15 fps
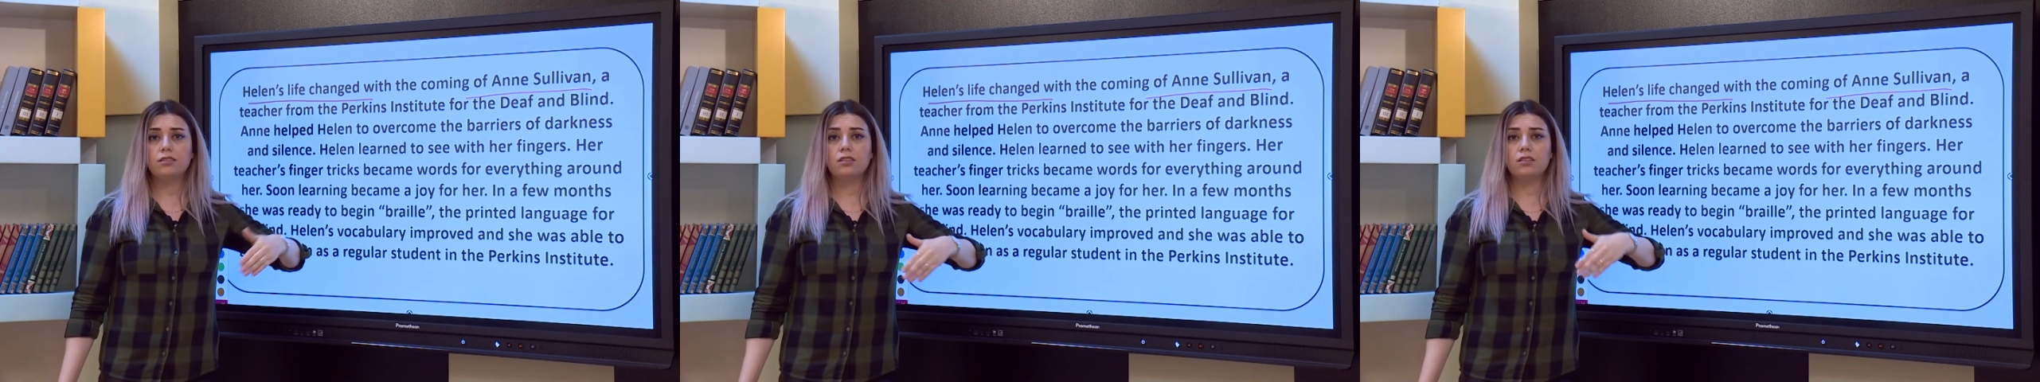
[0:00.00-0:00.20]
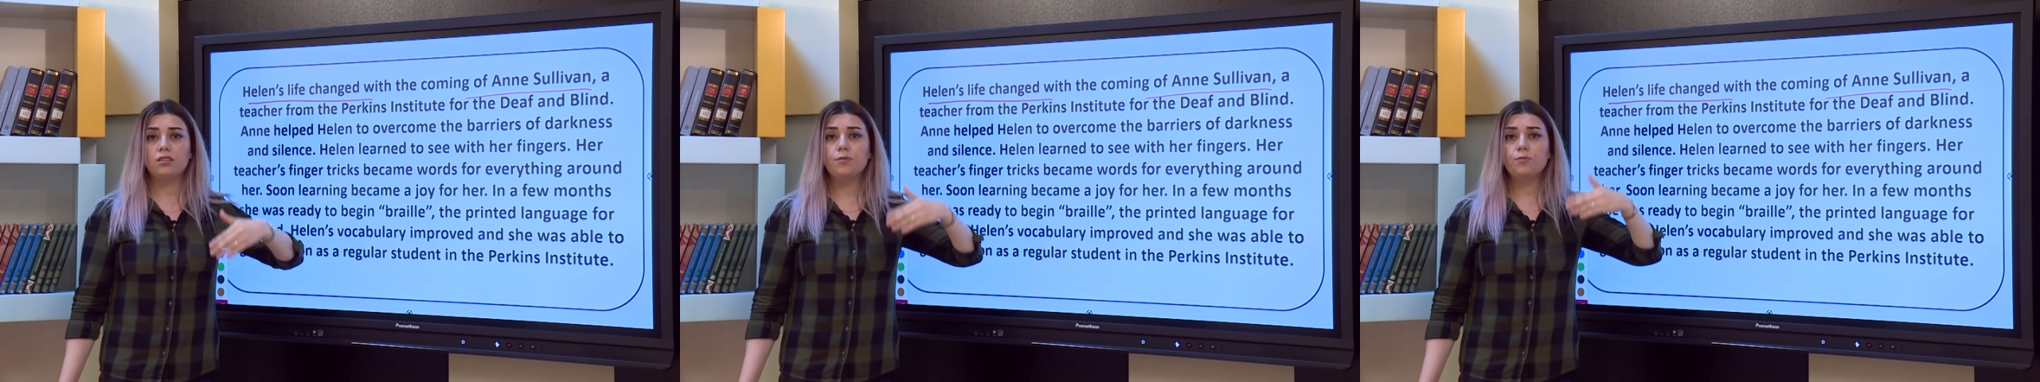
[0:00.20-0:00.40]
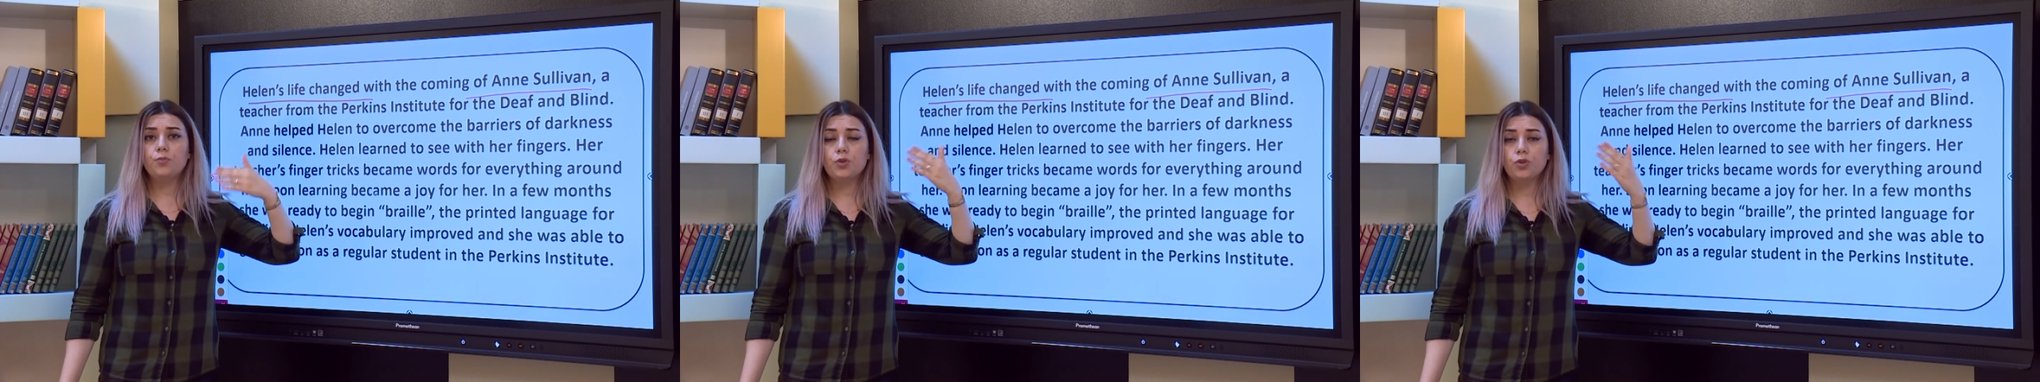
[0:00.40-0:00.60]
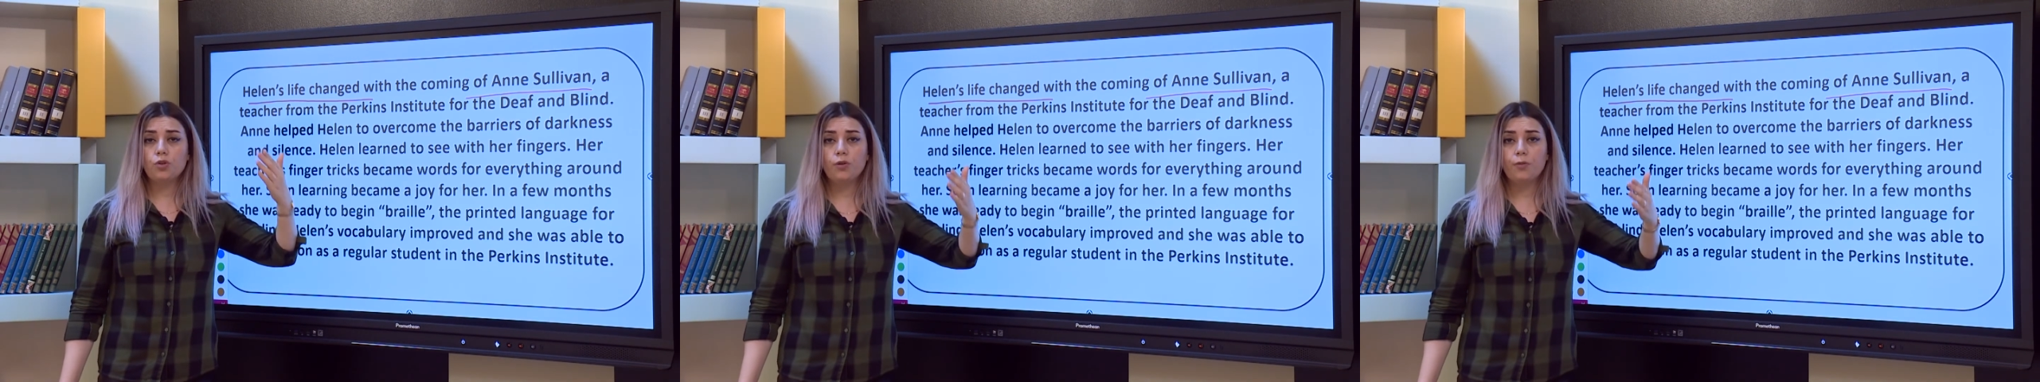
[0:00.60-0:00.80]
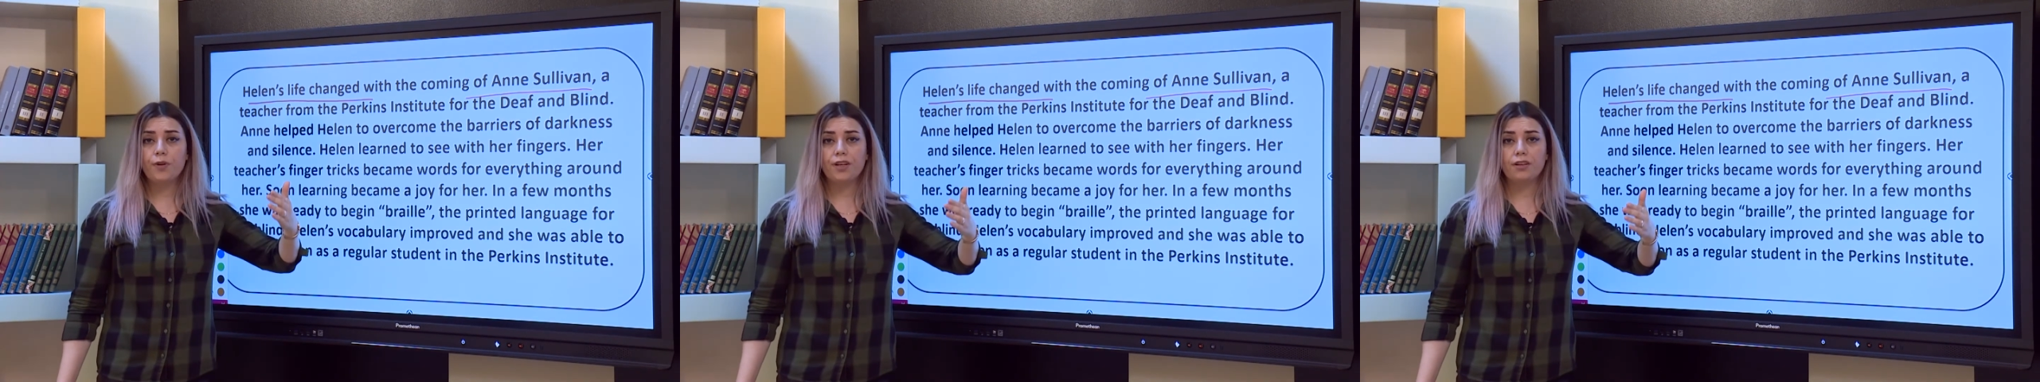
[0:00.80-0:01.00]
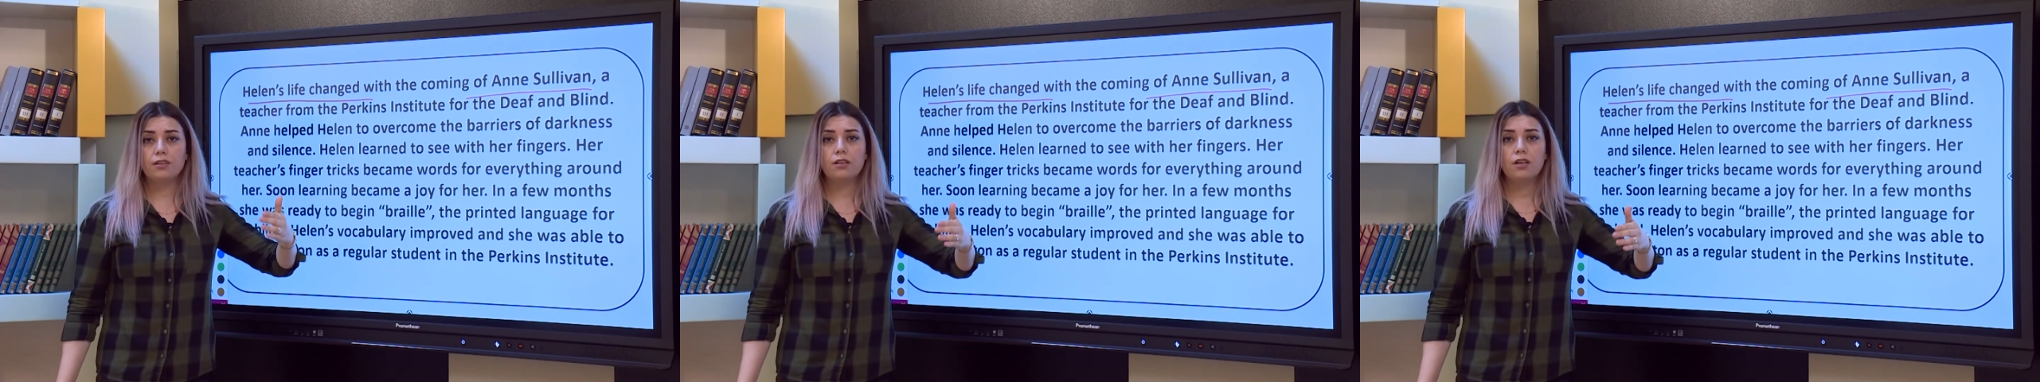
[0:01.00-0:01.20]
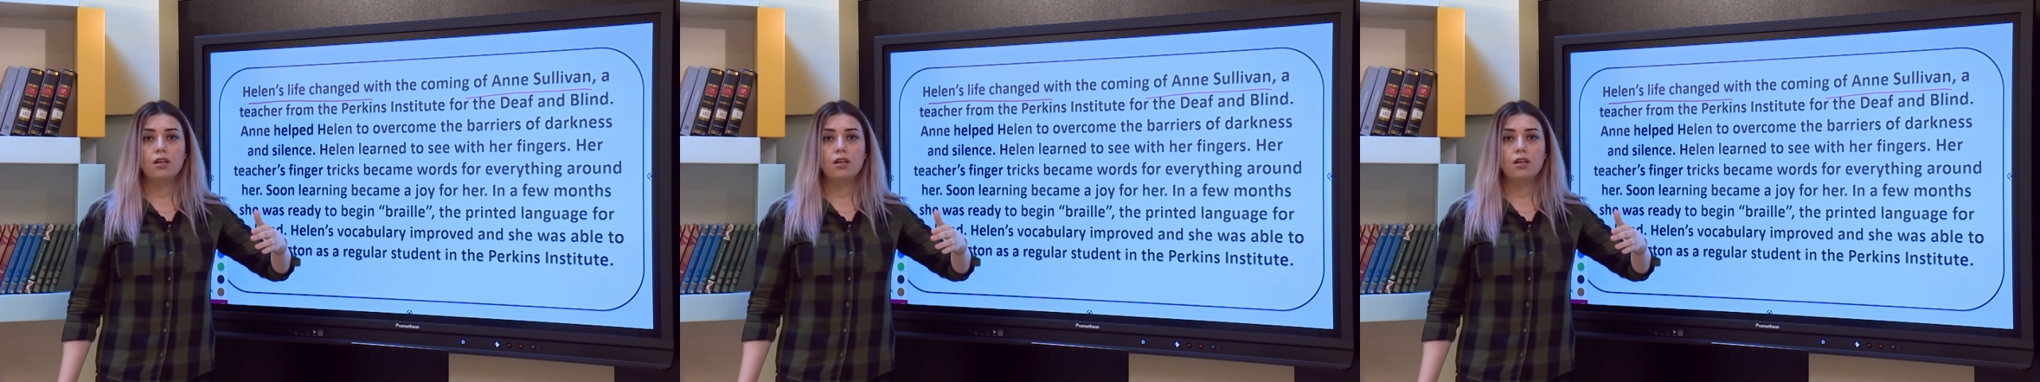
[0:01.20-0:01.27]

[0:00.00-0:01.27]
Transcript: improving